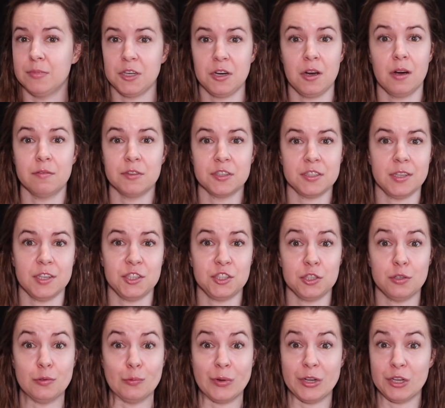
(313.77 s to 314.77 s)
the
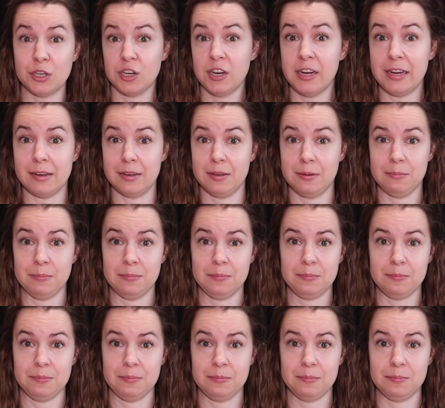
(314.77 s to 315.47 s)
conversation went great.